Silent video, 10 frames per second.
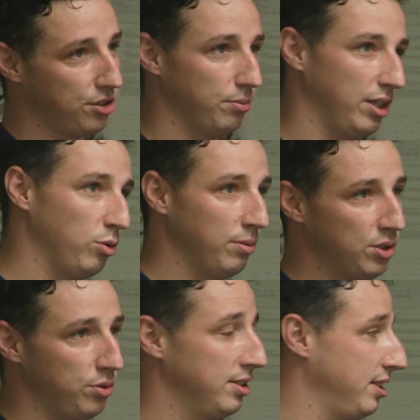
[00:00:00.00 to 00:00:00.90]
to anywhere
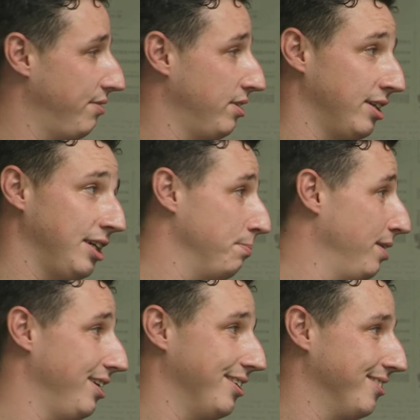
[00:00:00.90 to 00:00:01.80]
between 7 and 8
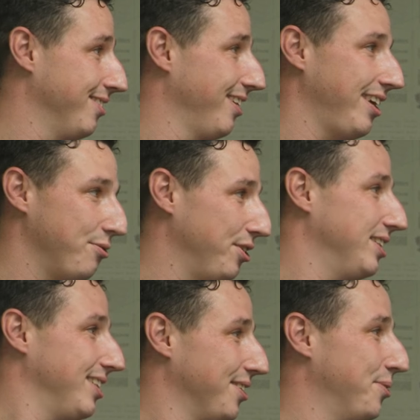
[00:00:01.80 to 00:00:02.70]
million every
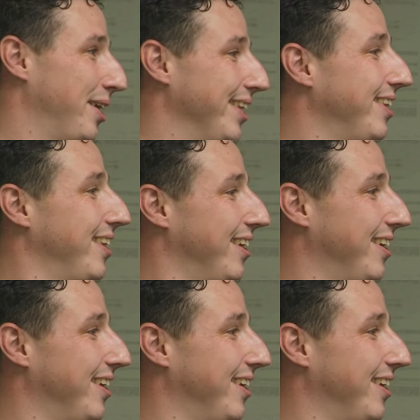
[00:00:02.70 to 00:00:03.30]
single month.